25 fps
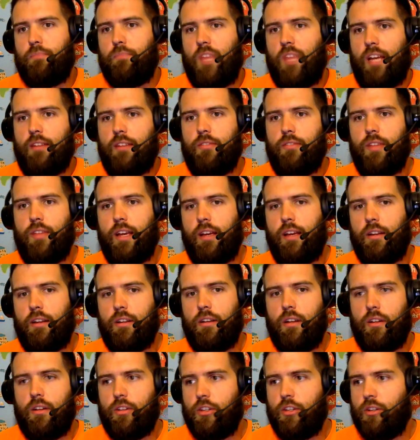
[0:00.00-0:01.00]
and then
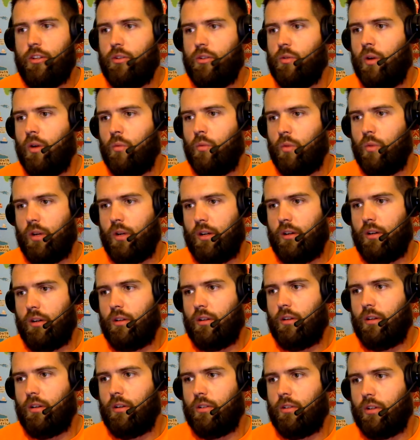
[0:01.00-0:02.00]
you
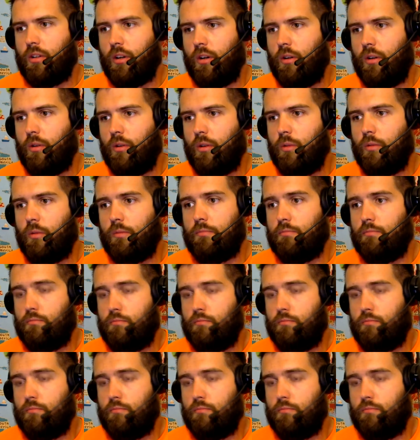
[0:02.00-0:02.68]
will go